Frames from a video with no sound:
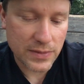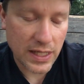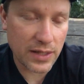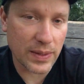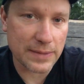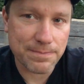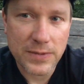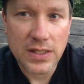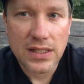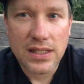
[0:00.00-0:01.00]
Anyway,
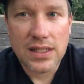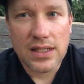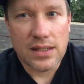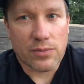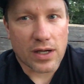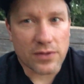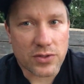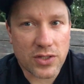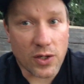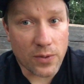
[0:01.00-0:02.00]
in Bravo.
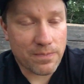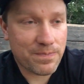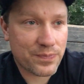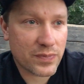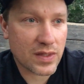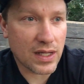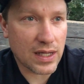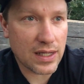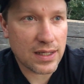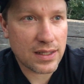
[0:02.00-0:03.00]
So
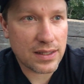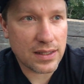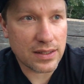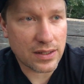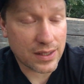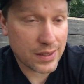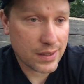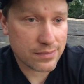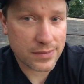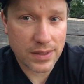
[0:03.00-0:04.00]
they're like, yeah,
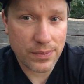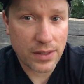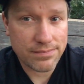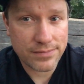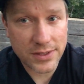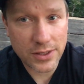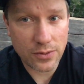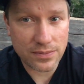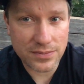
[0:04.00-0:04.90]
come on, let's go.